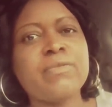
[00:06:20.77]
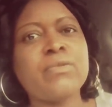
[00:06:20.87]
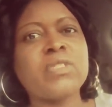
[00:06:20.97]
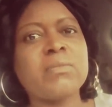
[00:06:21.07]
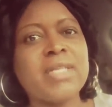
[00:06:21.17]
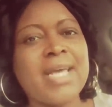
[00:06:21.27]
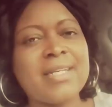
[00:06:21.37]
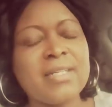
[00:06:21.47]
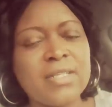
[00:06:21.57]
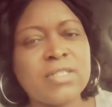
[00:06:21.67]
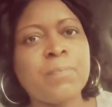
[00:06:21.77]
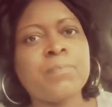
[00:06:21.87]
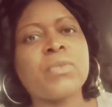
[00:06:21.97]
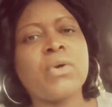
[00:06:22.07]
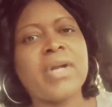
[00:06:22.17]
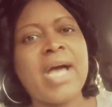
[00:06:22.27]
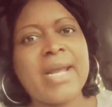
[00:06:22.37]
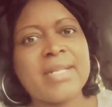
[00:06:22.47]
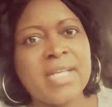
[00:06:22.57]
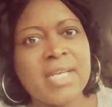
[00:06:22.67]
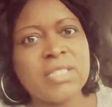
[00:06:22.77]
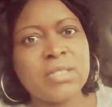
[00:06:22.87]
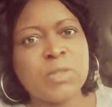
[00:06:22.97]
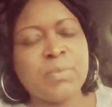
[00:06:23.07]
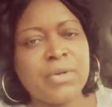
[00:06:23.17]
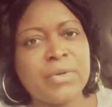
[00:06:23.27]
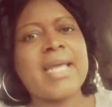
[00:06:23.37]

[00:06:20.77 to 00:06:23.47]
give you some techniques on how to test the spirit.